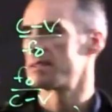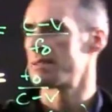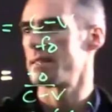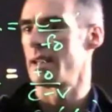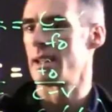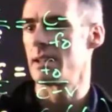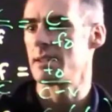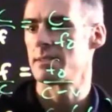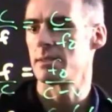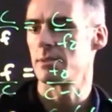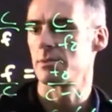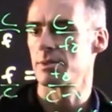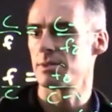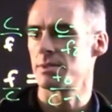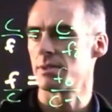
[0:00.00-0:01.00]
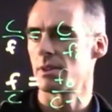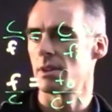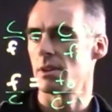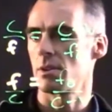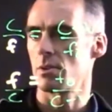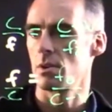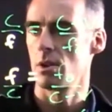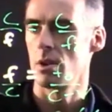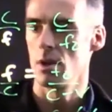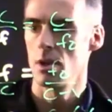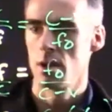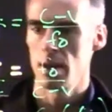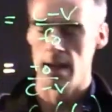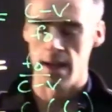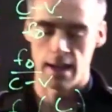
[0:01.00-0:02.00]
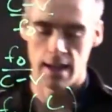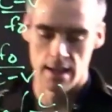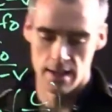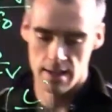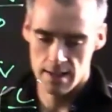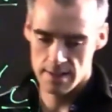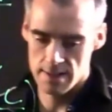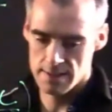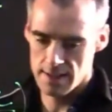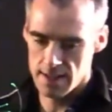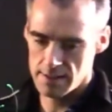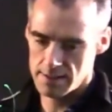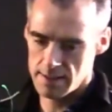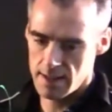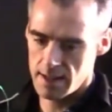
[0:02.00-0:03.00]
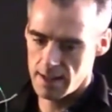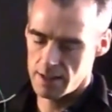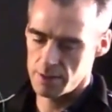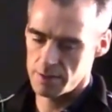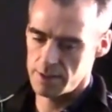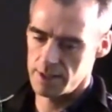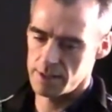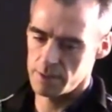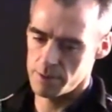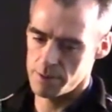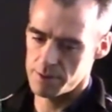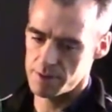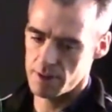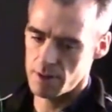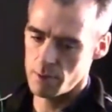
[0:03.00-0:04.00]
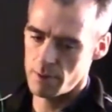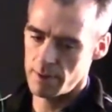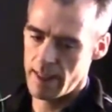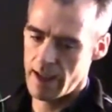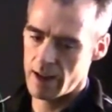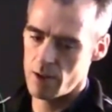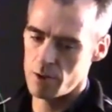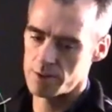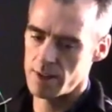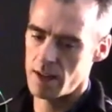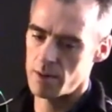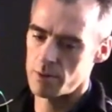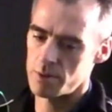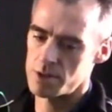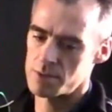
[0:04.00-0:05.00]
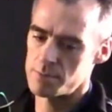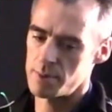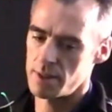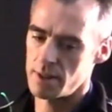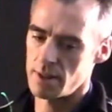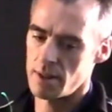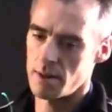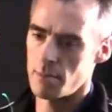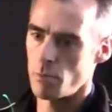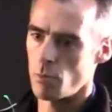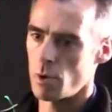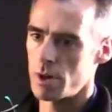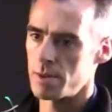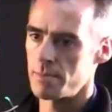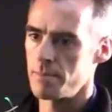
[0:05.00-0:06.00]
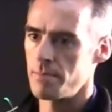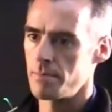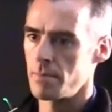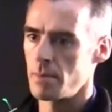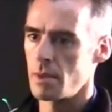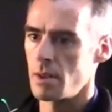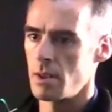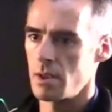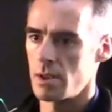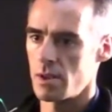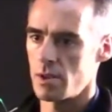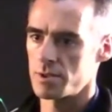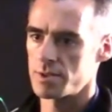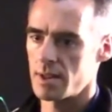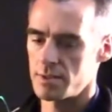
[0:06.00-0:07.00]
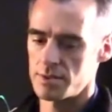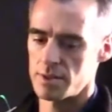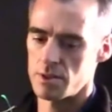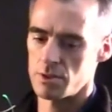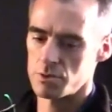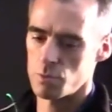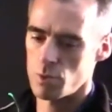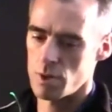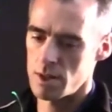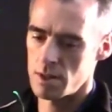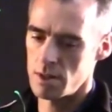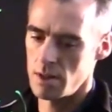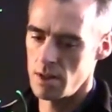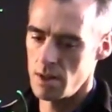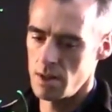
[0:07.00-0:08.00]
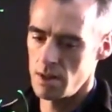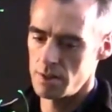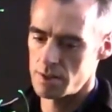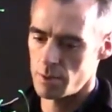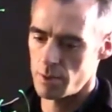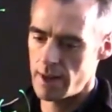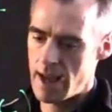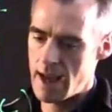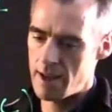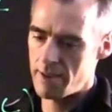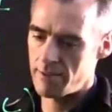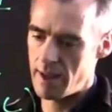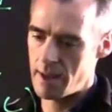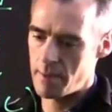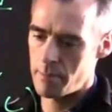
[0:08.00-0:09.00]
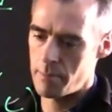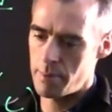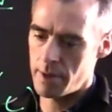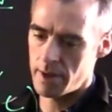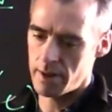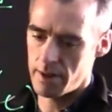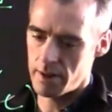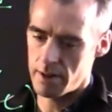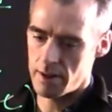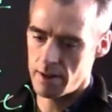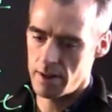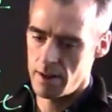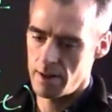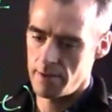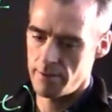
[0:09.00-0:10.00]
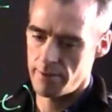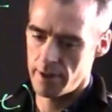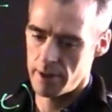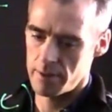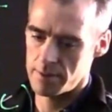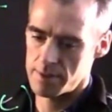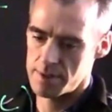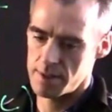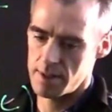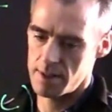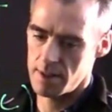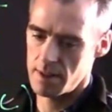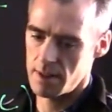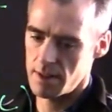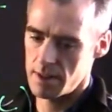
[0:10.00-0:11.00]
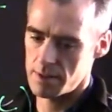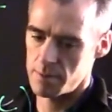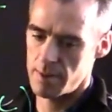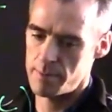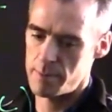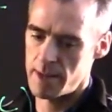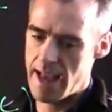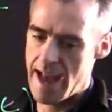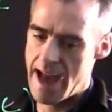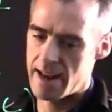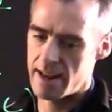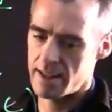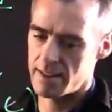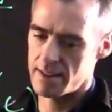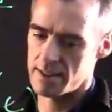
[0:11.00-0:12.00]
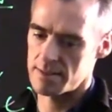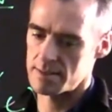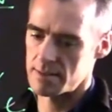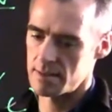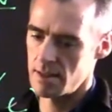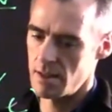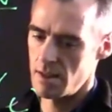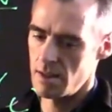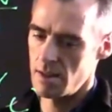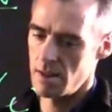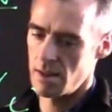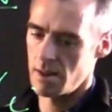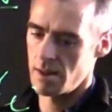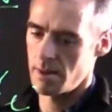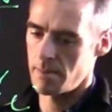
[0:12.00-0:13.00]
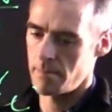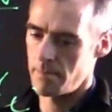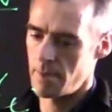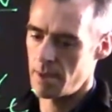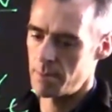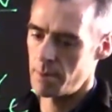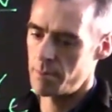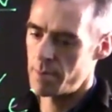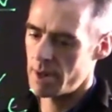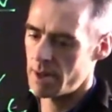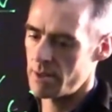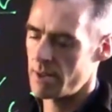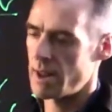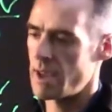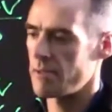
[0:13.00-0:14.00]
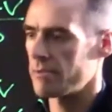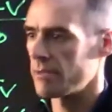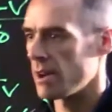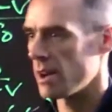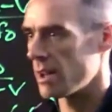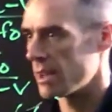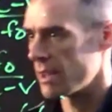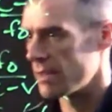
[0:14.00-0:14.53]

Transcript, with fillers: theta is equal to 0. And in this case theta equal to 0, that cosine would just be um, 1. Cosine of 0 is 1. So we'd have a bigger frequency because we'd be adding this. Um, it'd be bigger than f naught. And